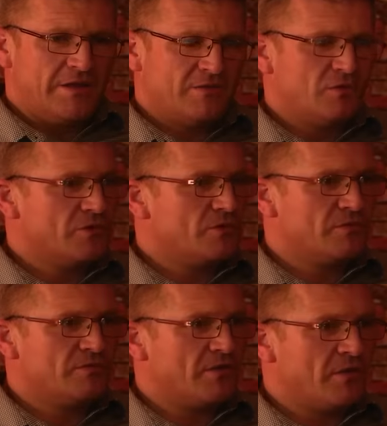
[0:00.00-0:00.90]
even though you
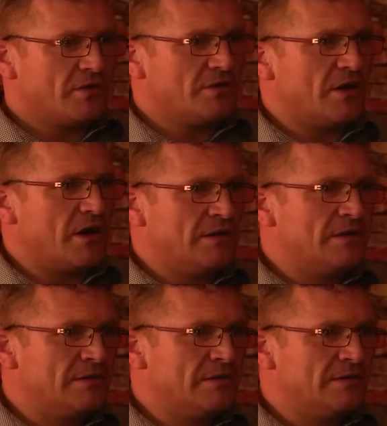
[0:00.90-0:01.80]
were fucking
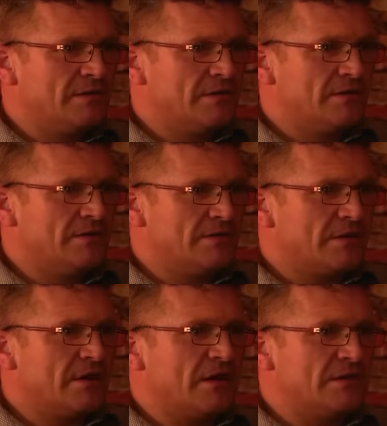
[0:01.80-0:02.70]
gone to
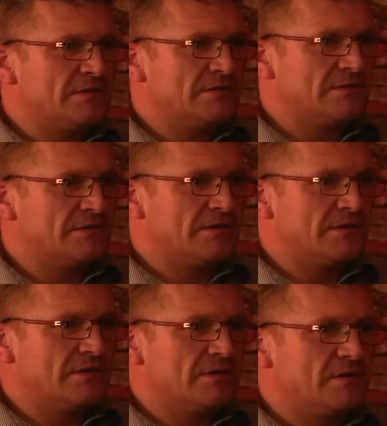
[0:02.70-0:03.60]
the gods,
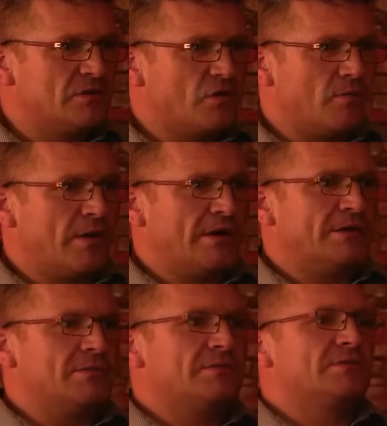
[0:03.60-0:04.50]
your
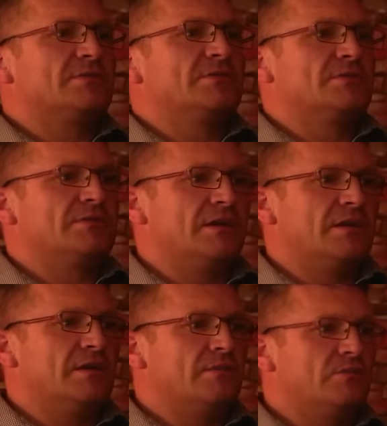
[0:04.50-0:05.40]
body was
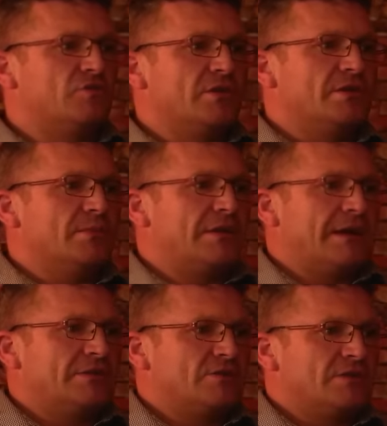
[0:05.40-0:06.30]
still trying to
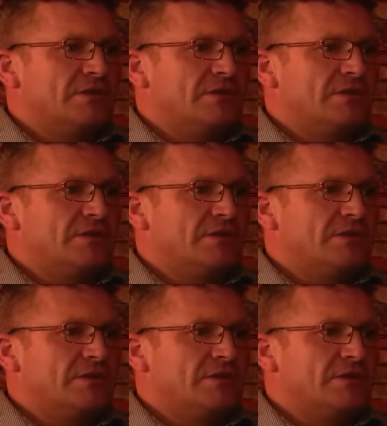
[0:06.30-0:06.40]
protect